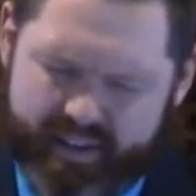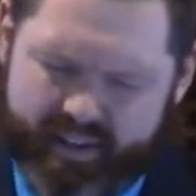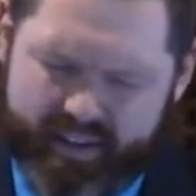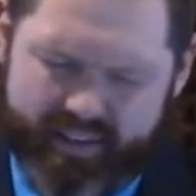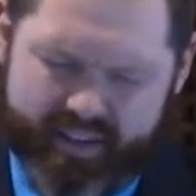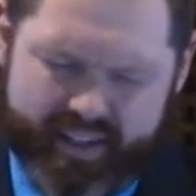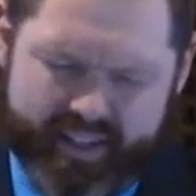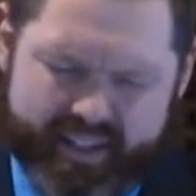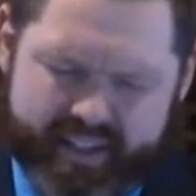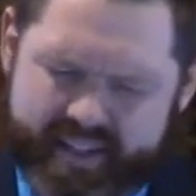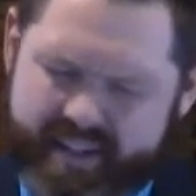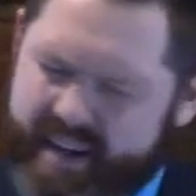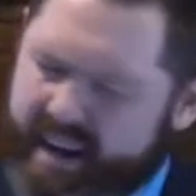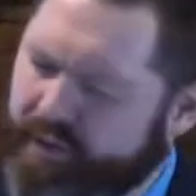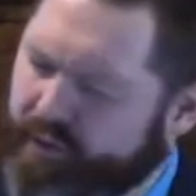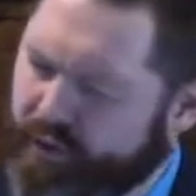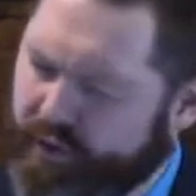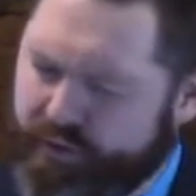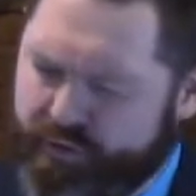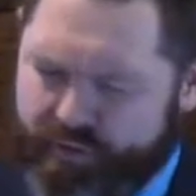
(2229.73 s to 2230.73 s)
Let us
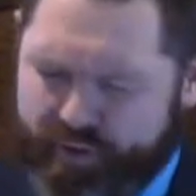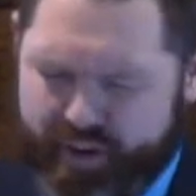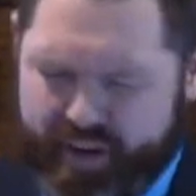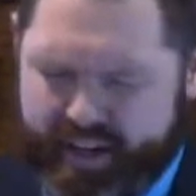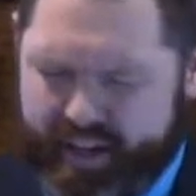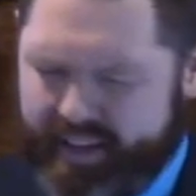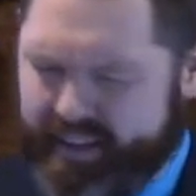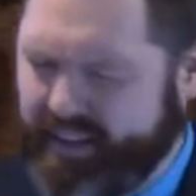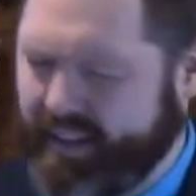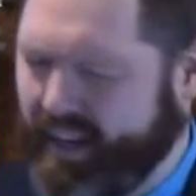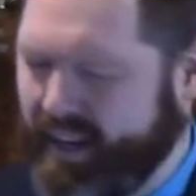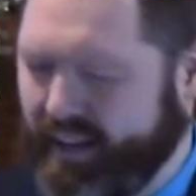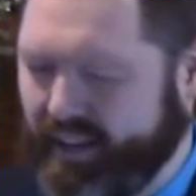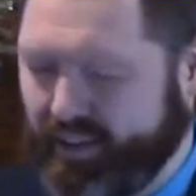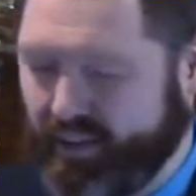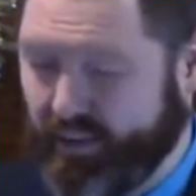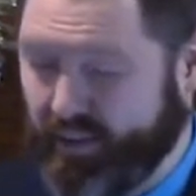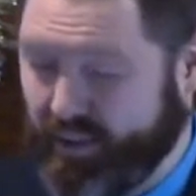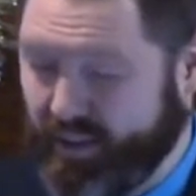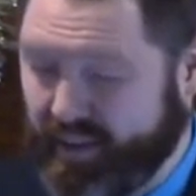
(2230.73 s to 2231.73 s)
never forget that,
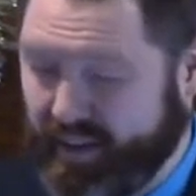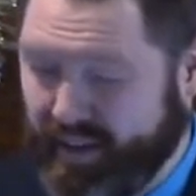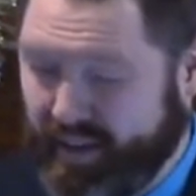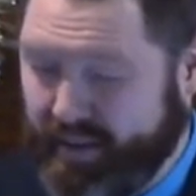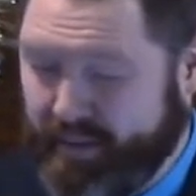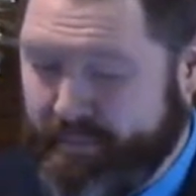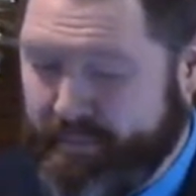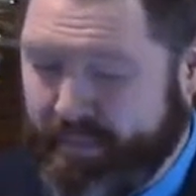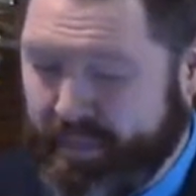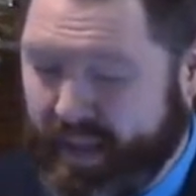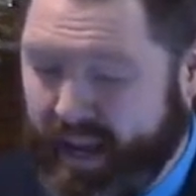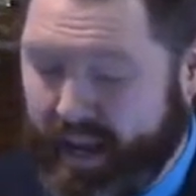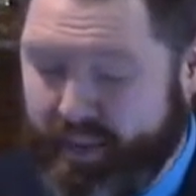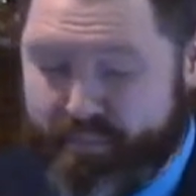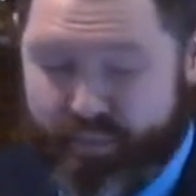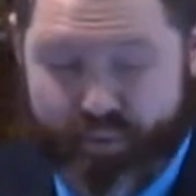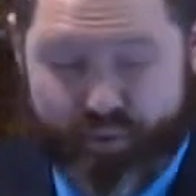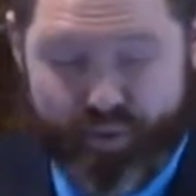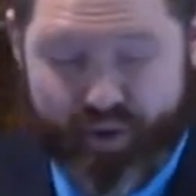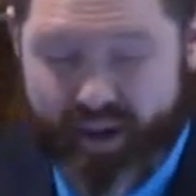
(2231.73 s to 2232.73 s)
Lord. I
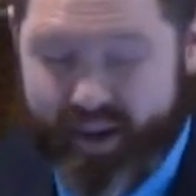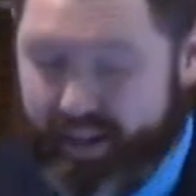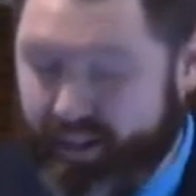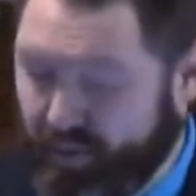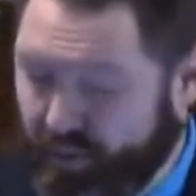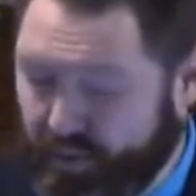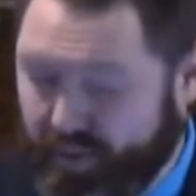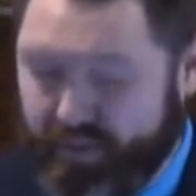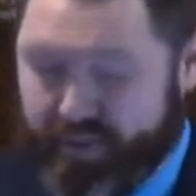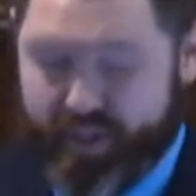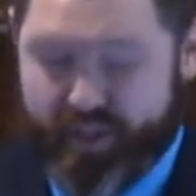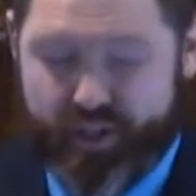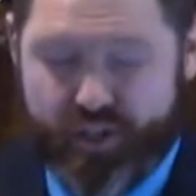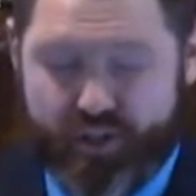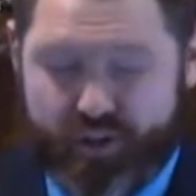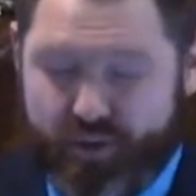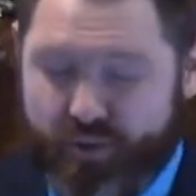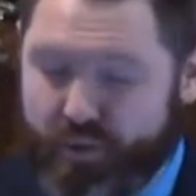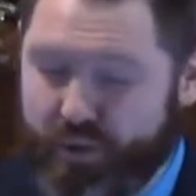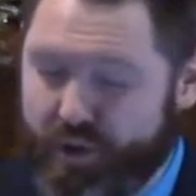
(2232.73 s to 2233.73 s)
pray, Lord, that
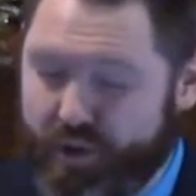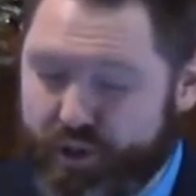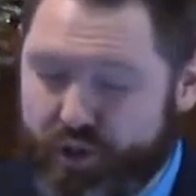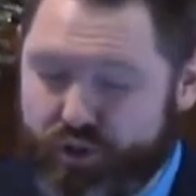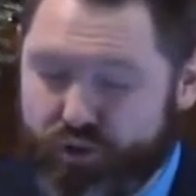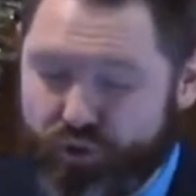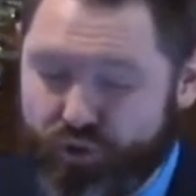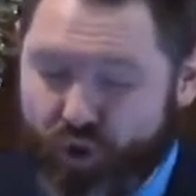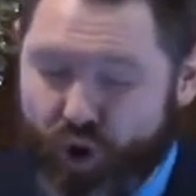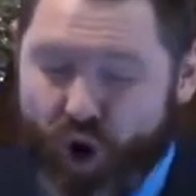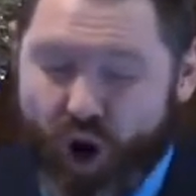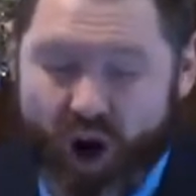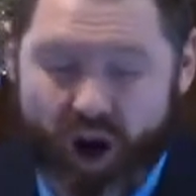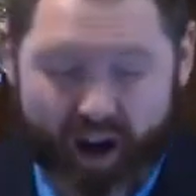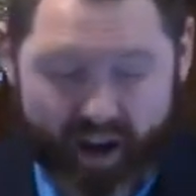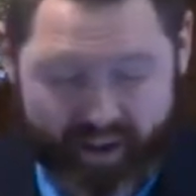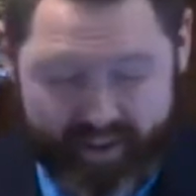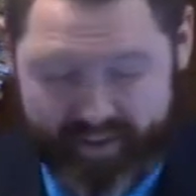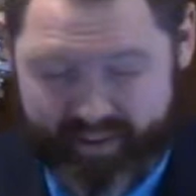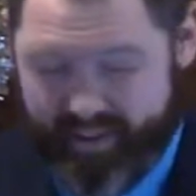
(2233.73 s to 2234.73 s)
you would
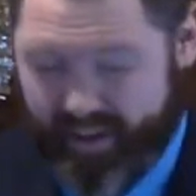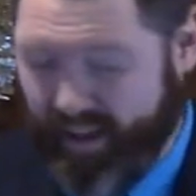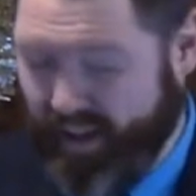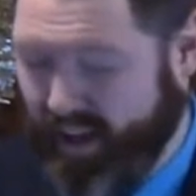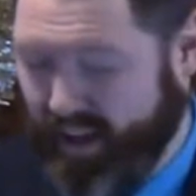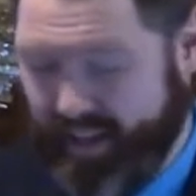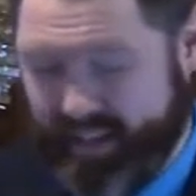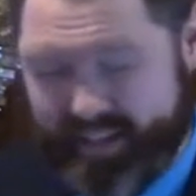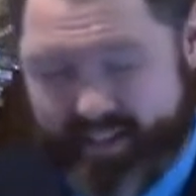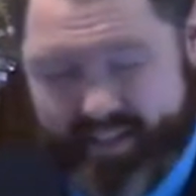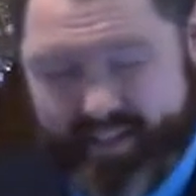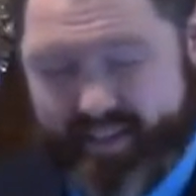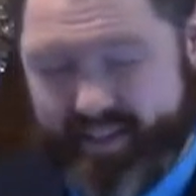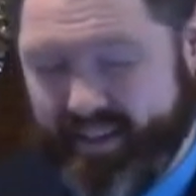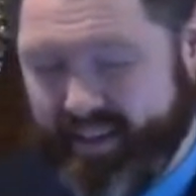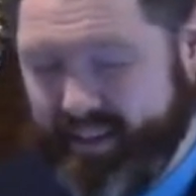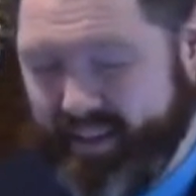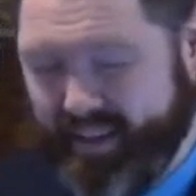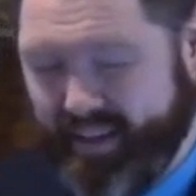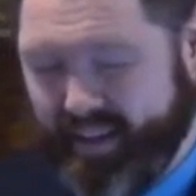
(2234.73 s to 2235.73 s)
draw us,
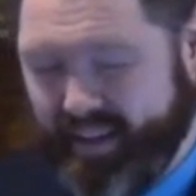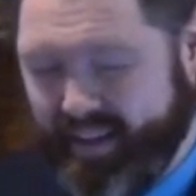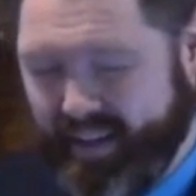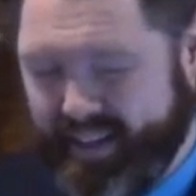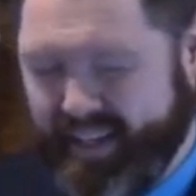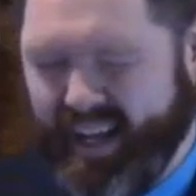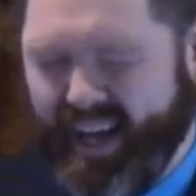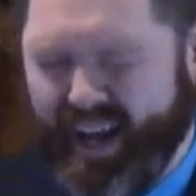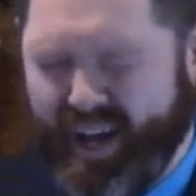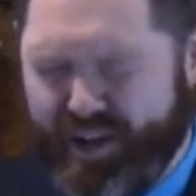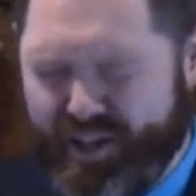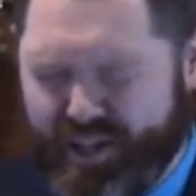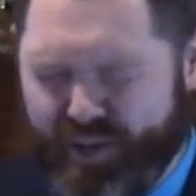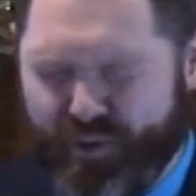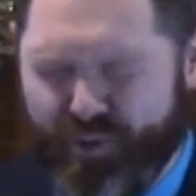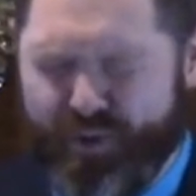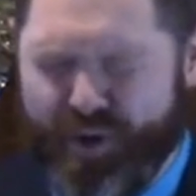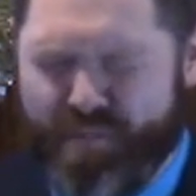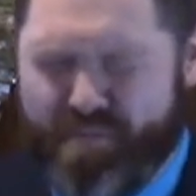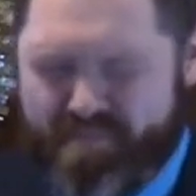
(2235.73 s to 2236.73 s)
to, to
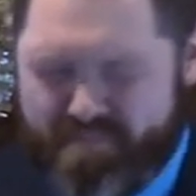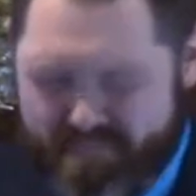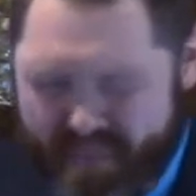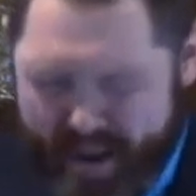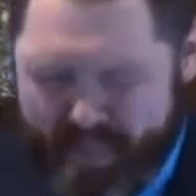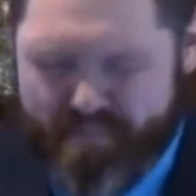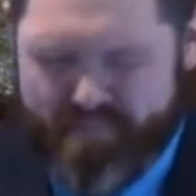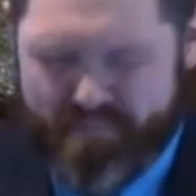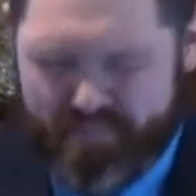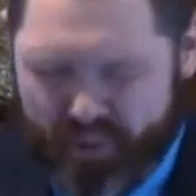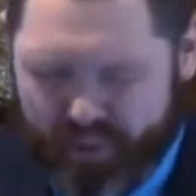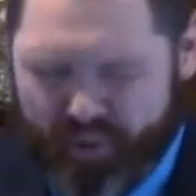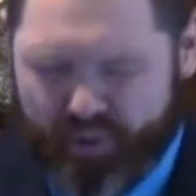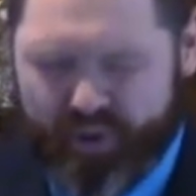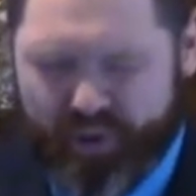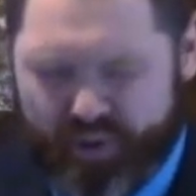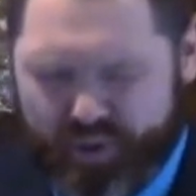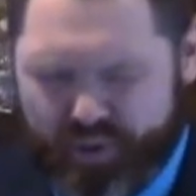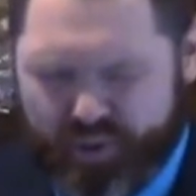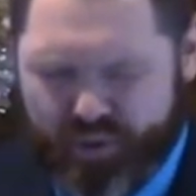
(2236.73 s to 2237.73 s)
remember
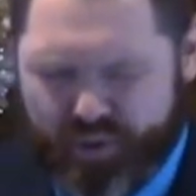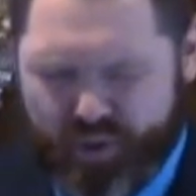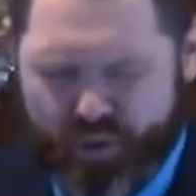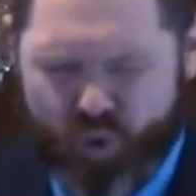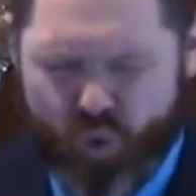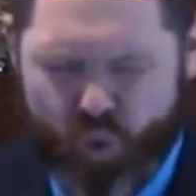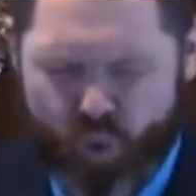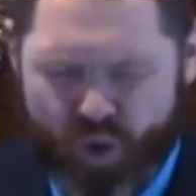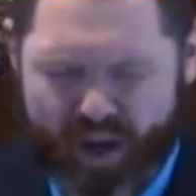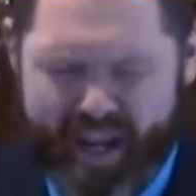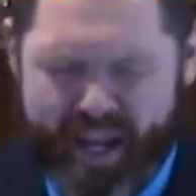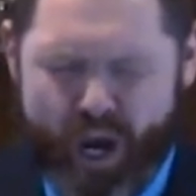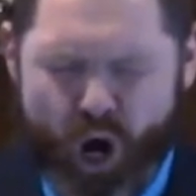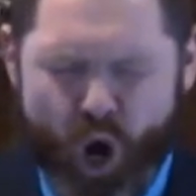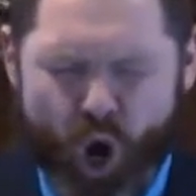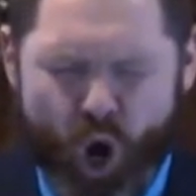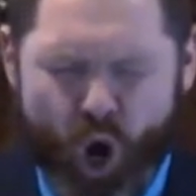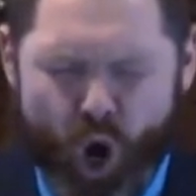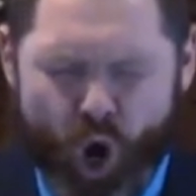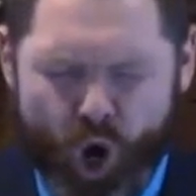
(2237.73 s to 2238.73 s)
who we
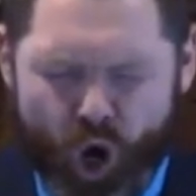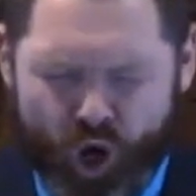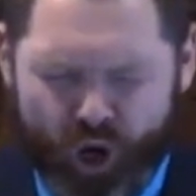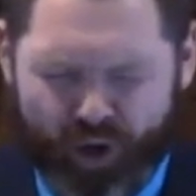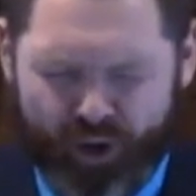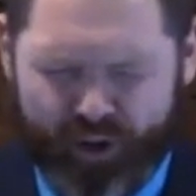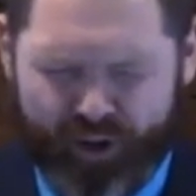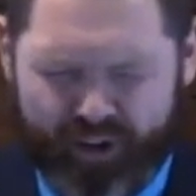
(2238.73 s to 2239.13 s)
are,